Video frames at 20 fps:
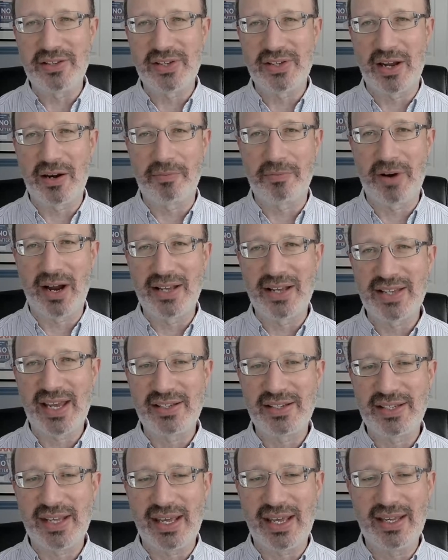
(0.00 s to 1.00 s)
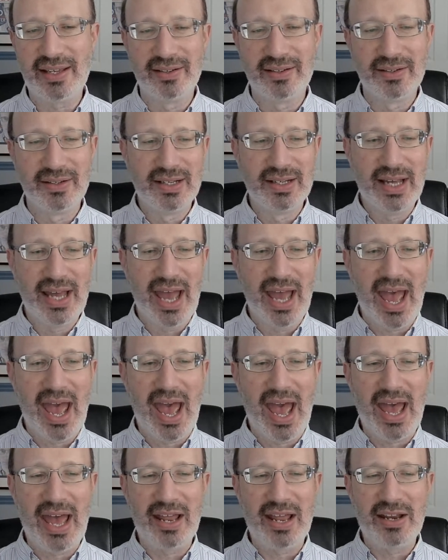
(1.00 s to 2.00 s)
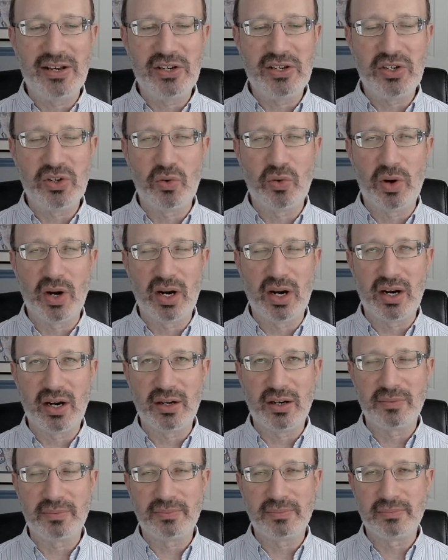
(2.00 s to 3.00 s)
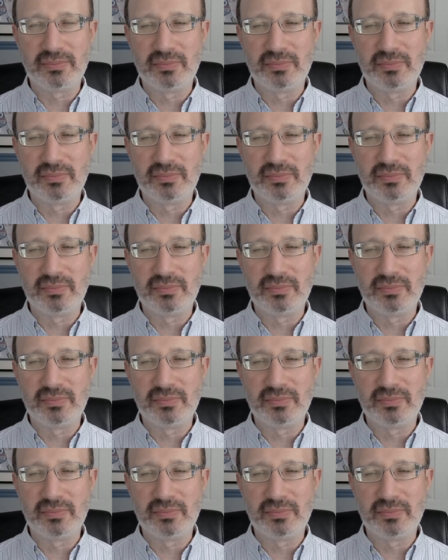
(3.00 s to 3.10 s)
enterprise IT, and your